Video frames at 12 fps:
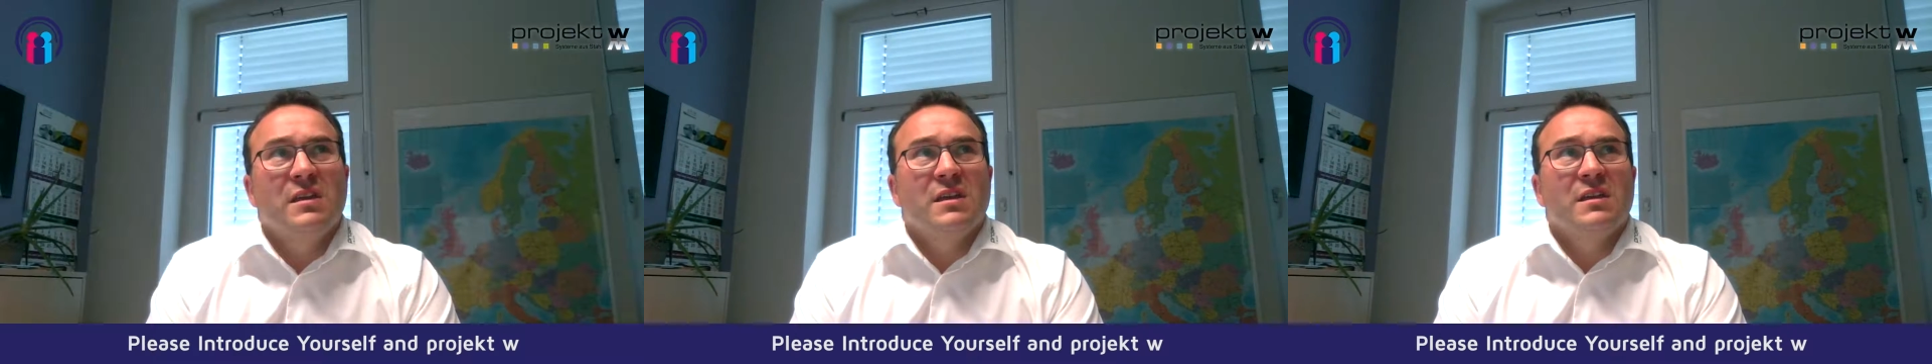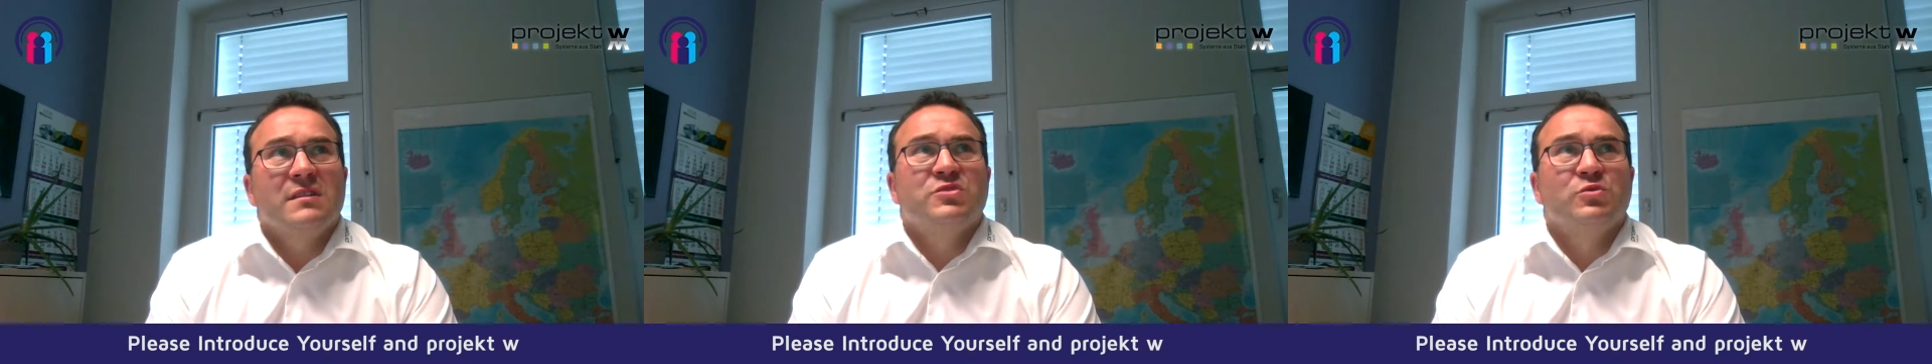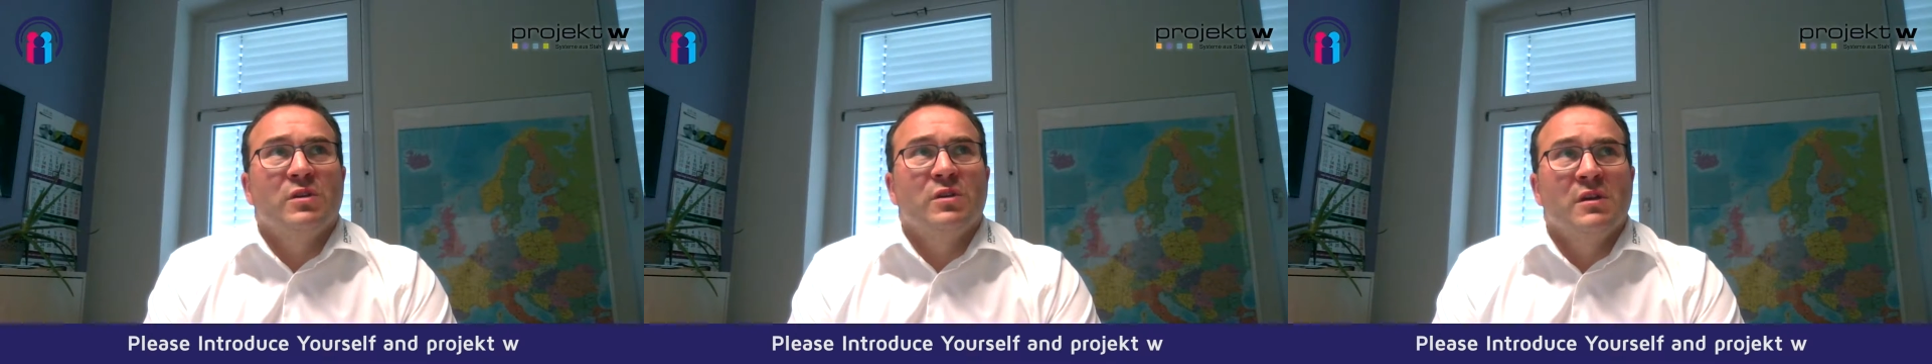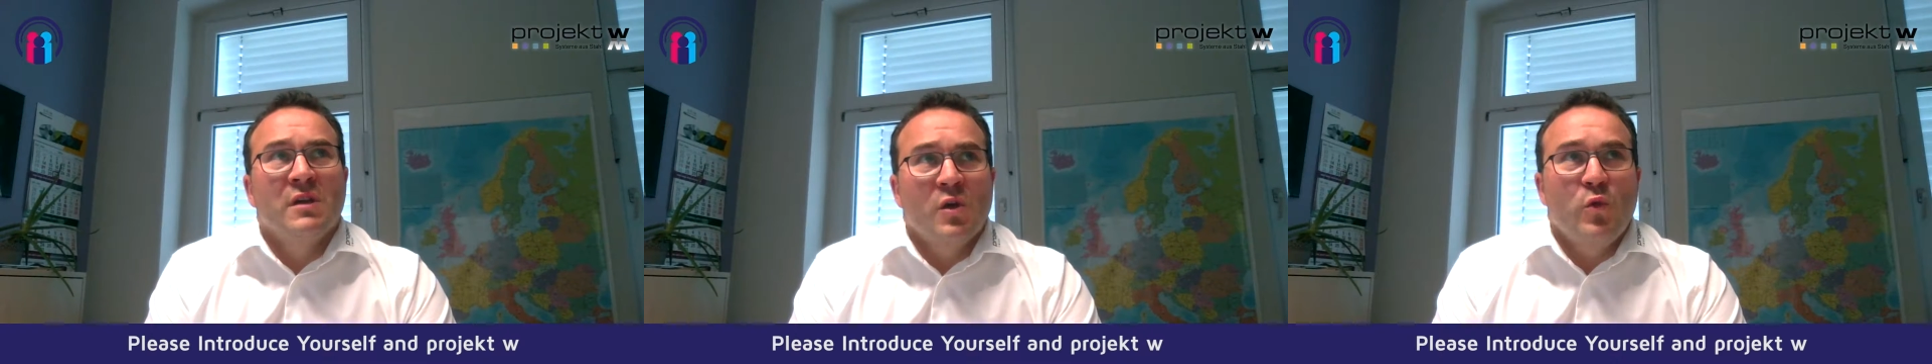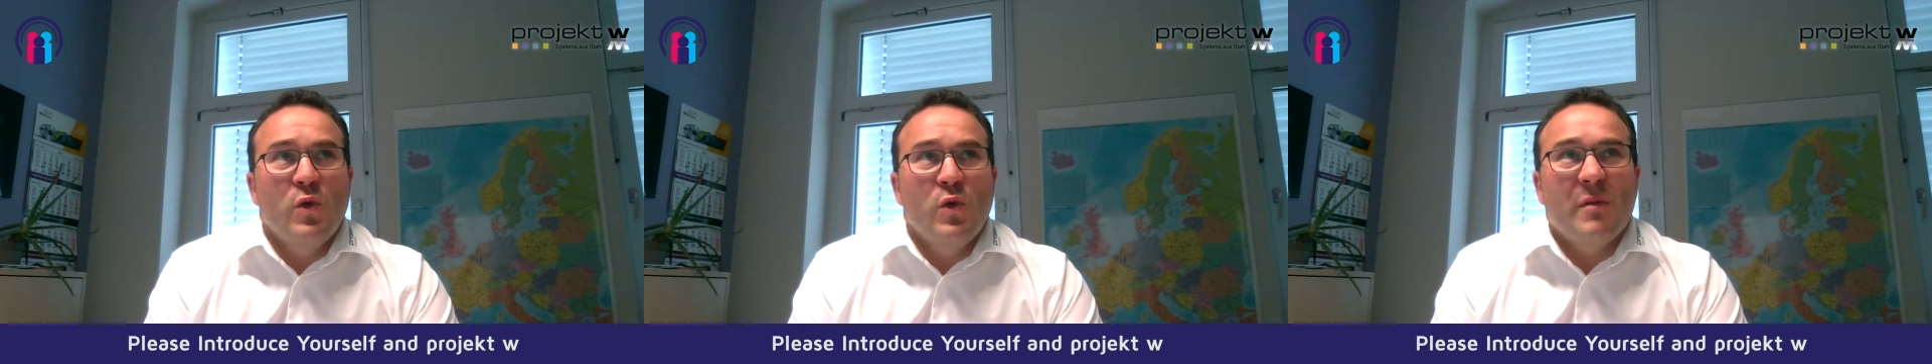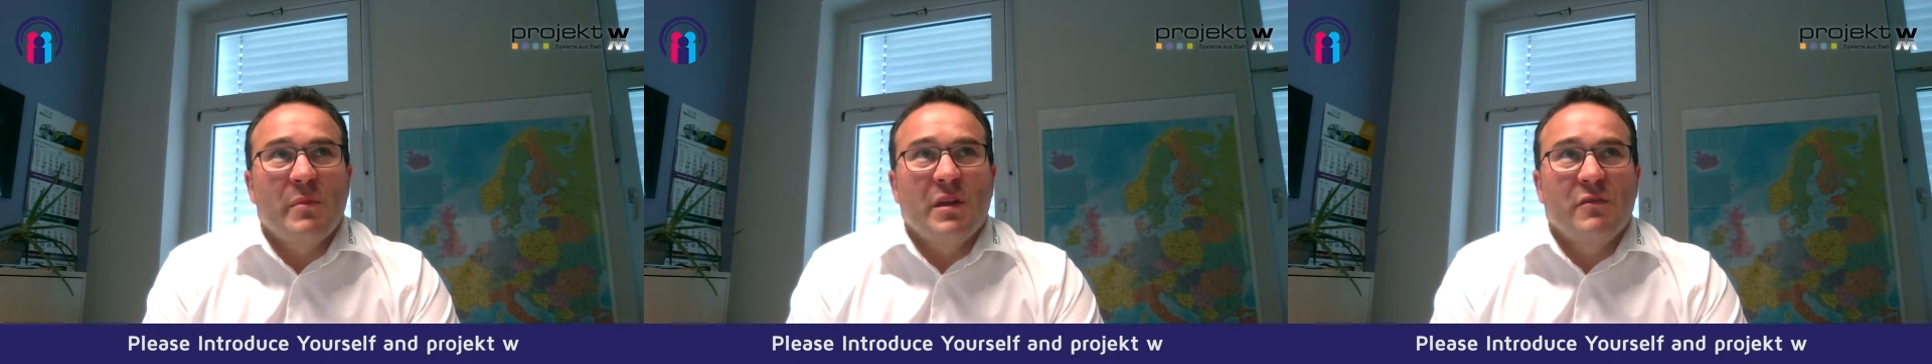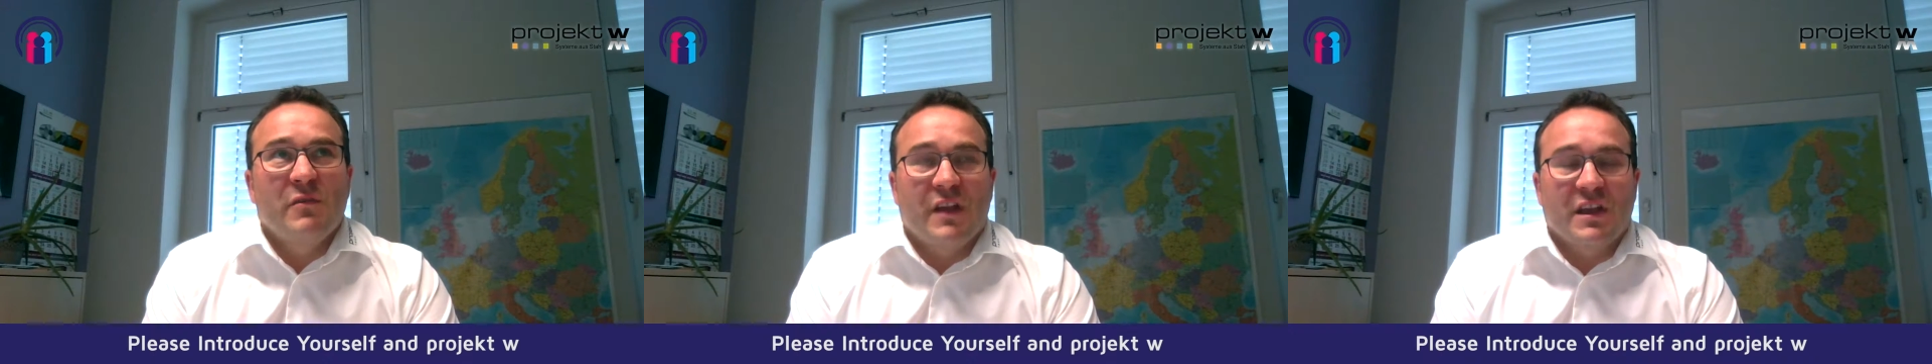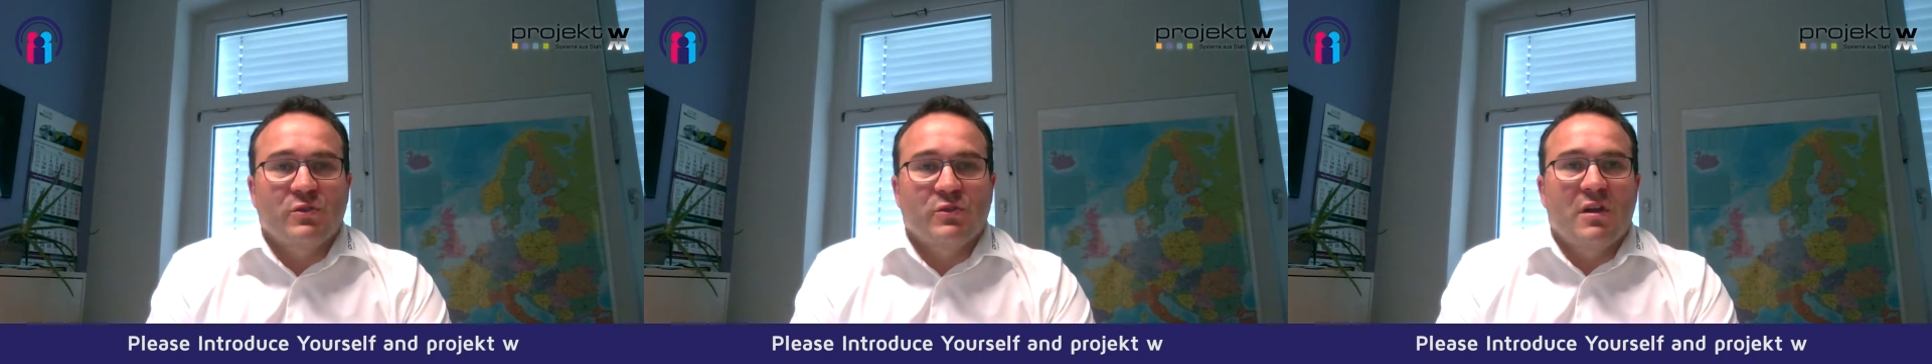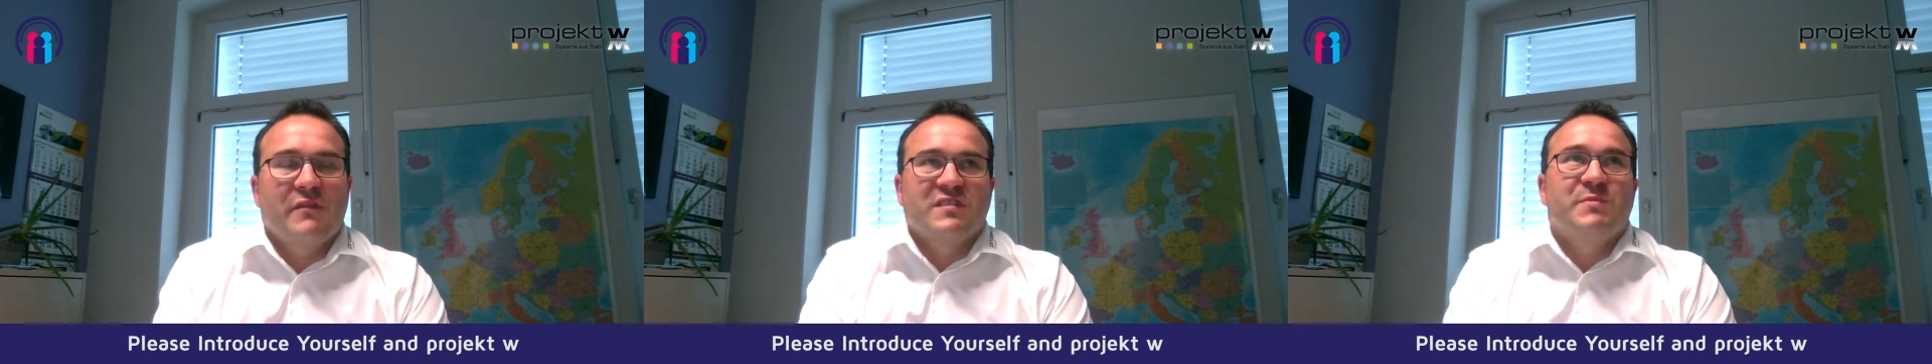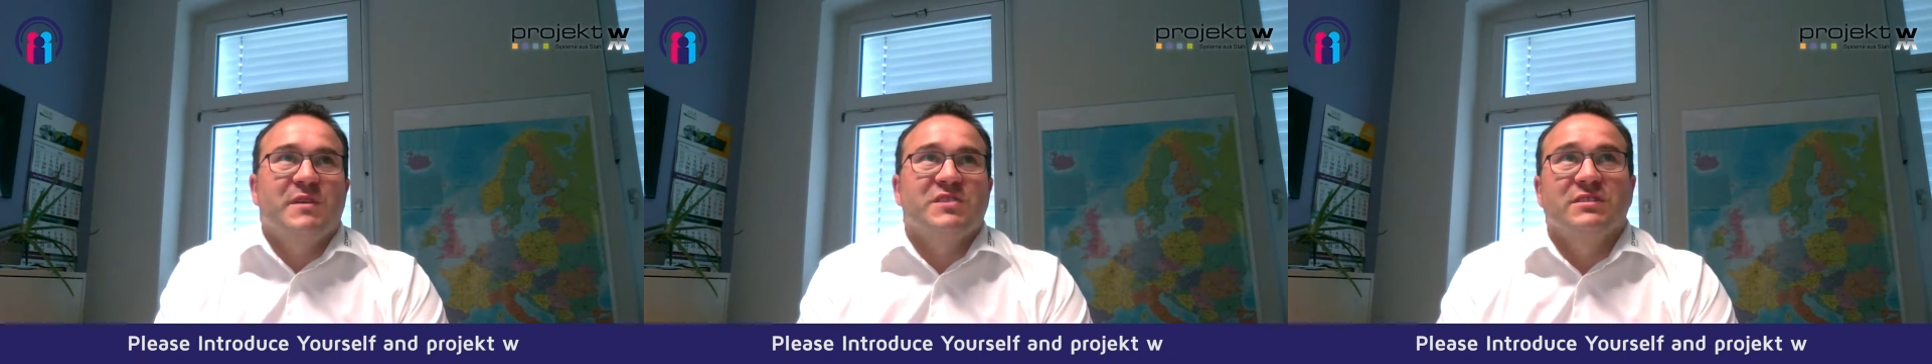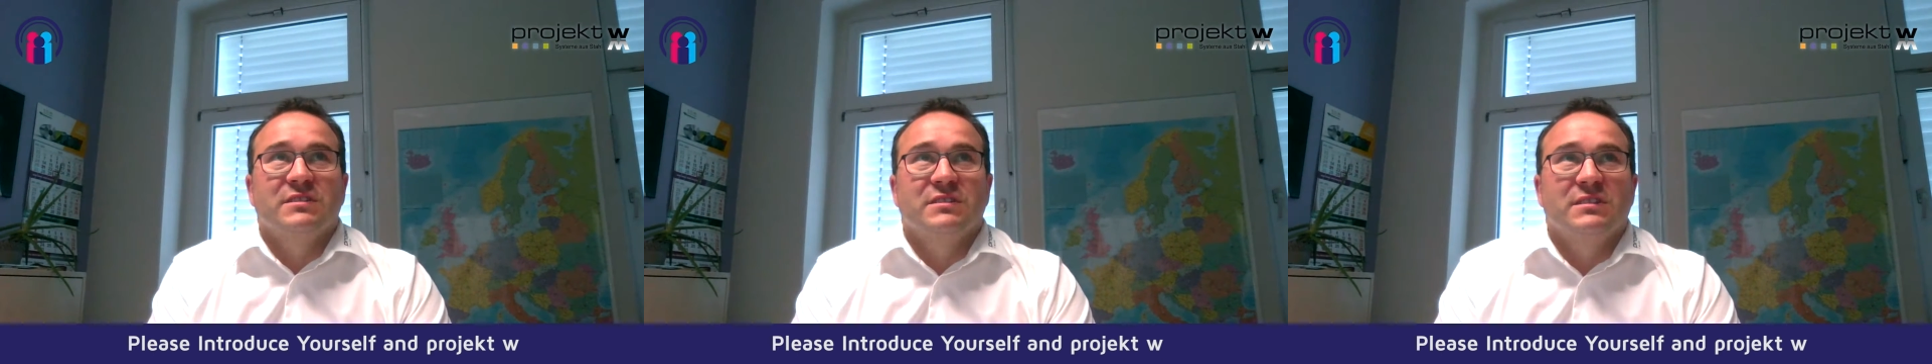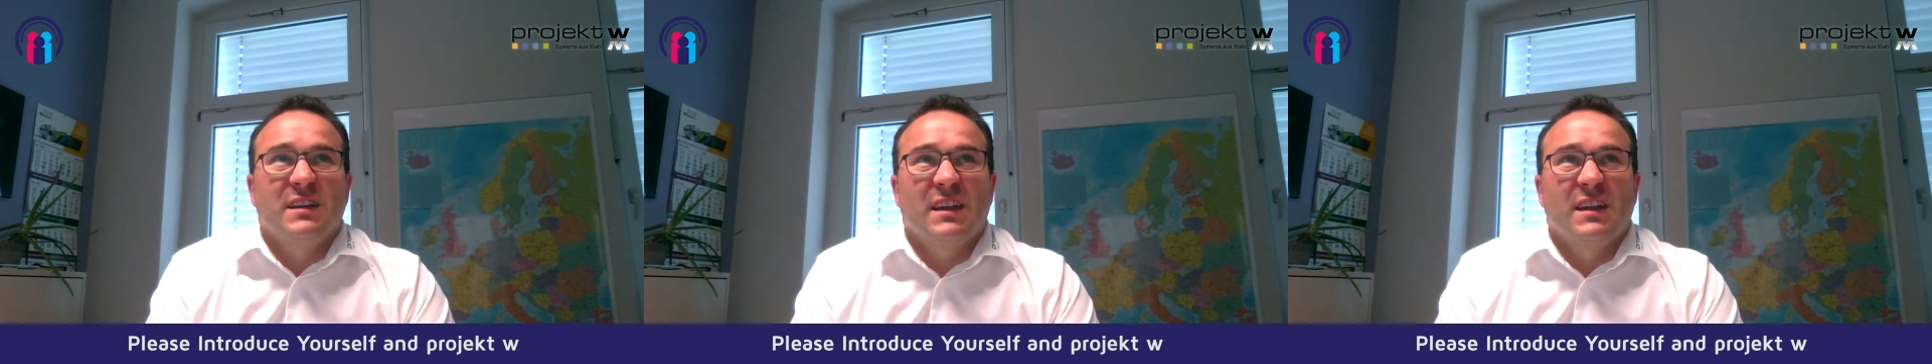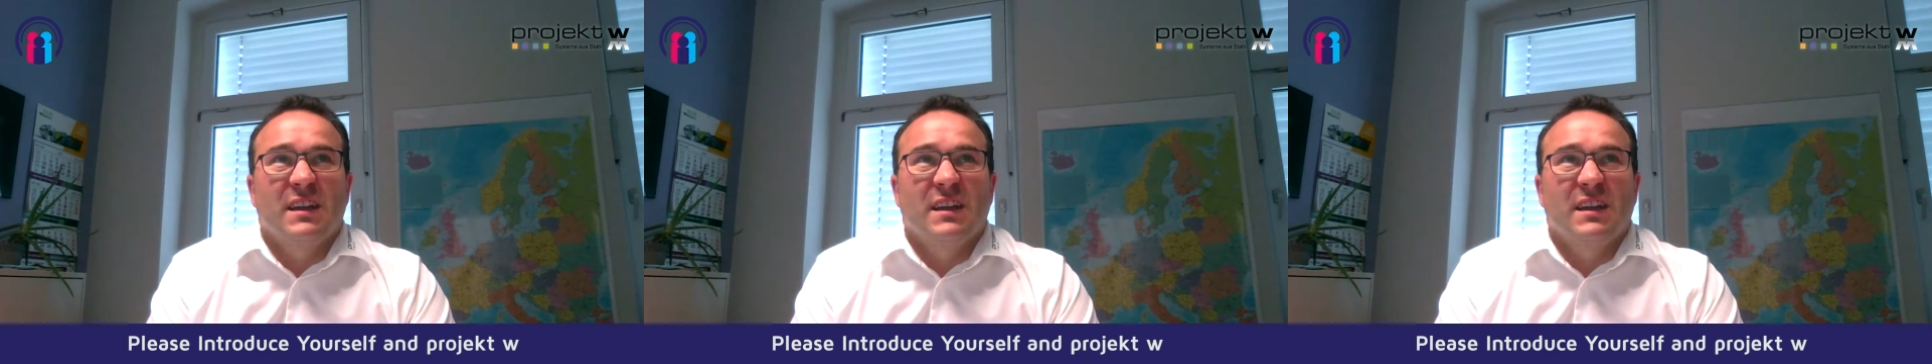Yeah, sure. We are a manufacturer of a special